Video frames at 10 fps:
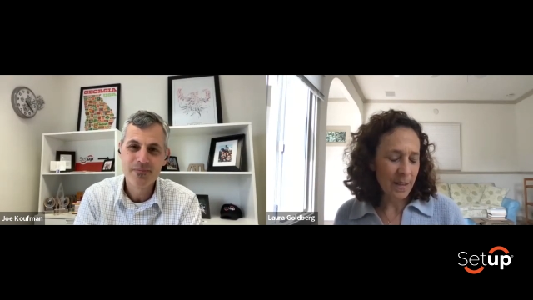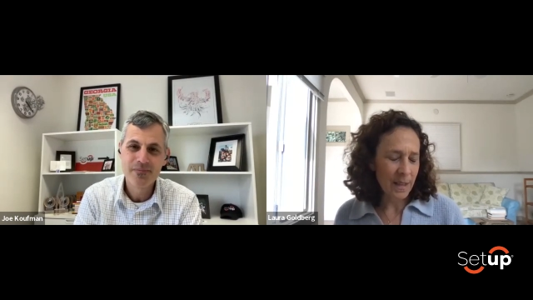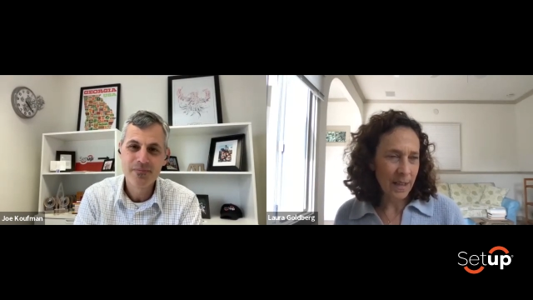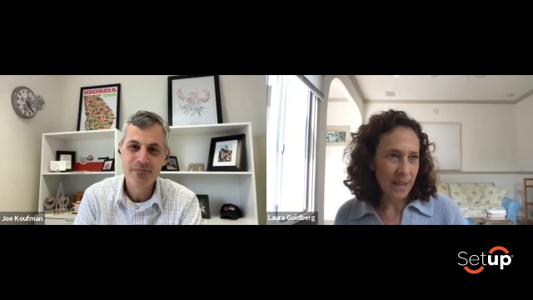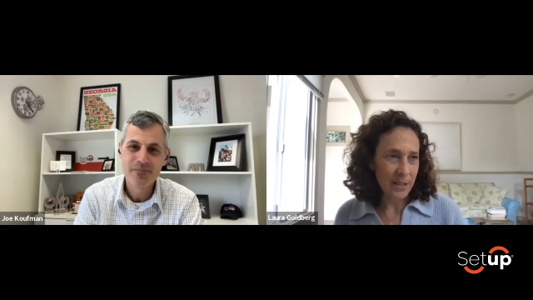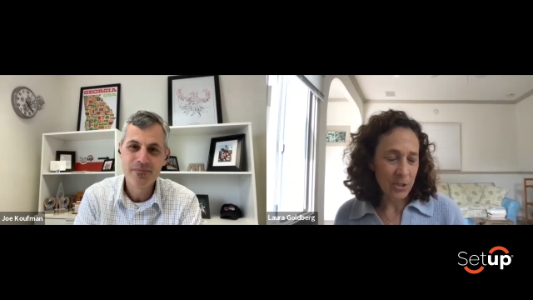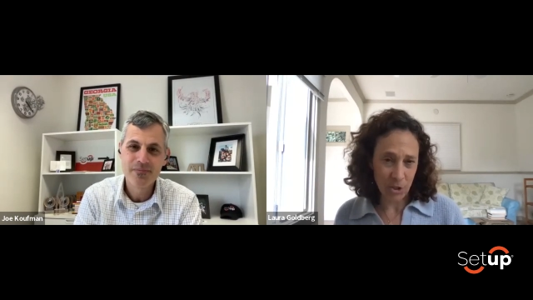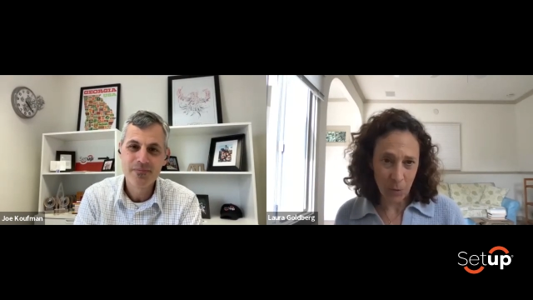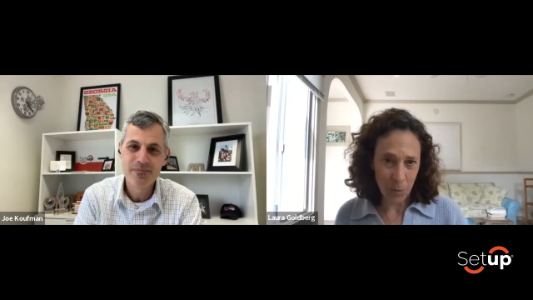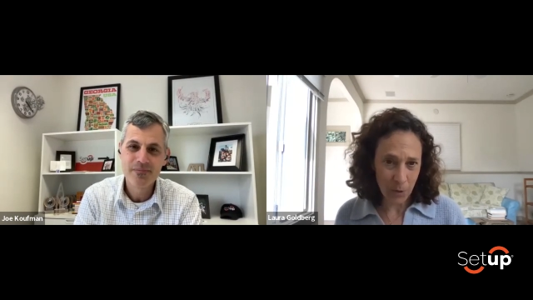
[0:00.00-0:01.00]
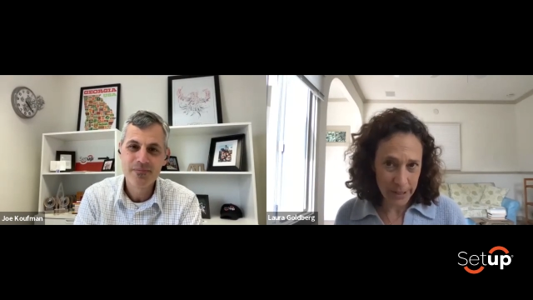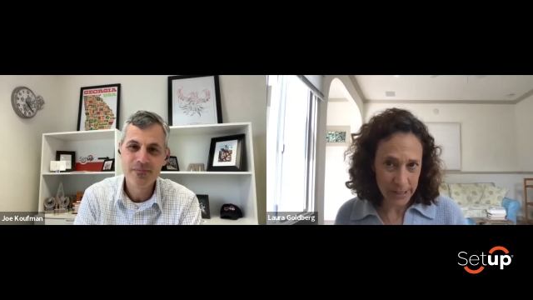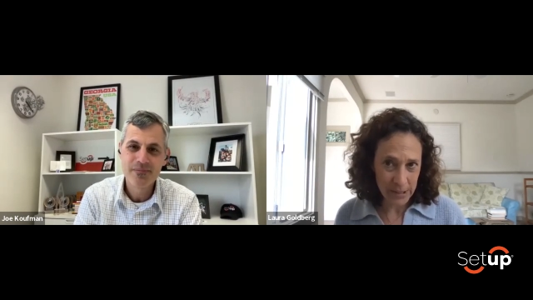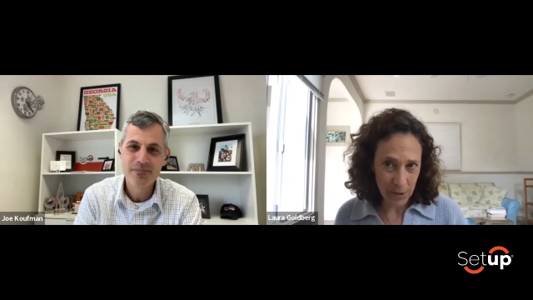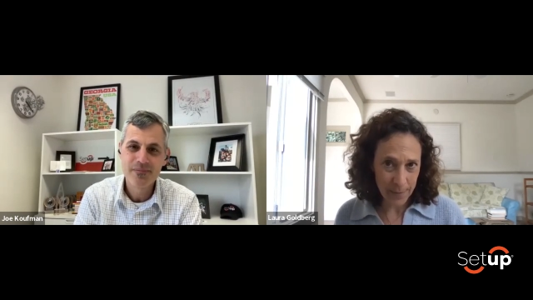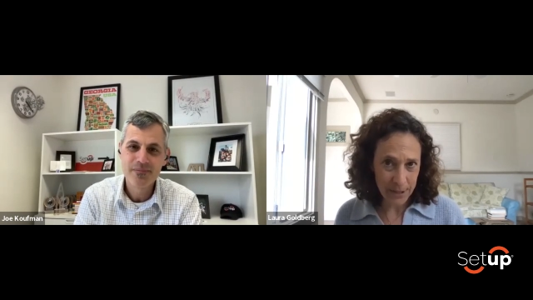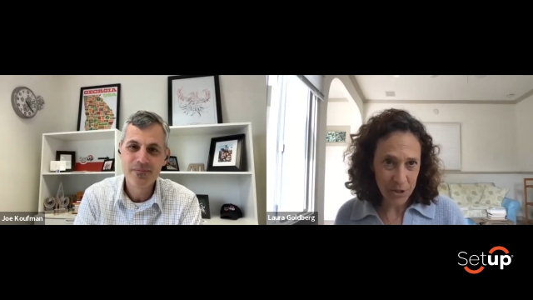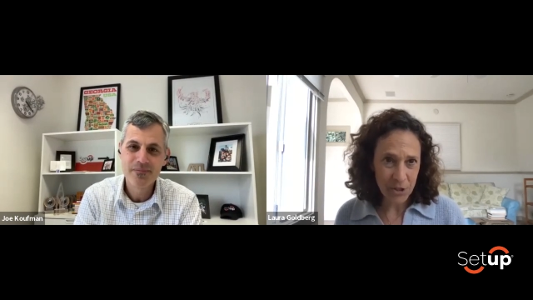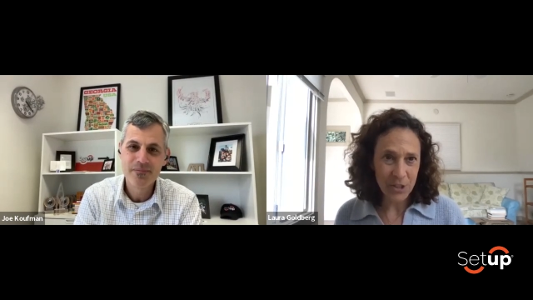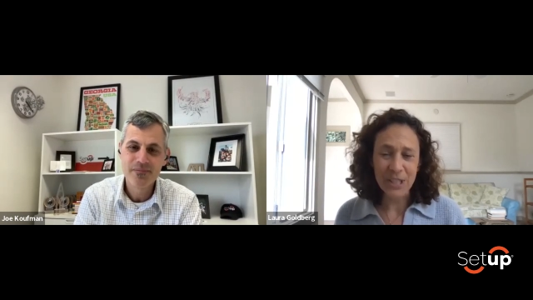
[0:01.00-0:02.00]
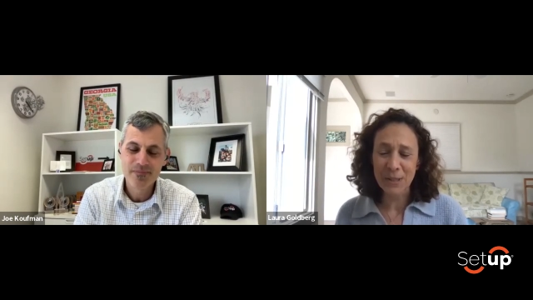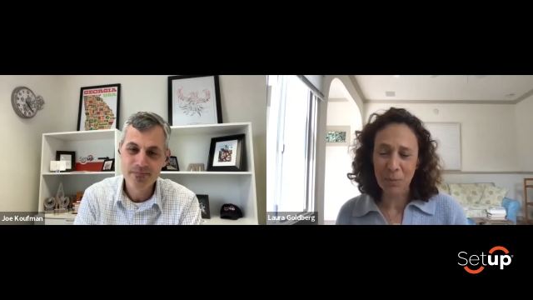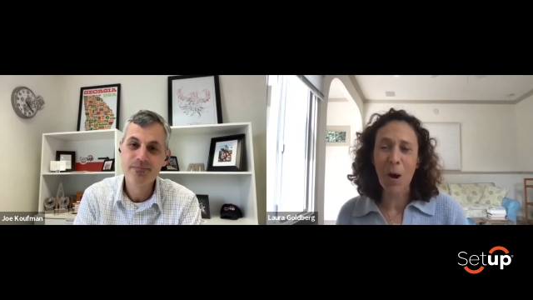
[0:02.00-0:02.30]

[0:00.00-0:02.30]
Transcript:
Speaker 1: uh, don't worry so much. It's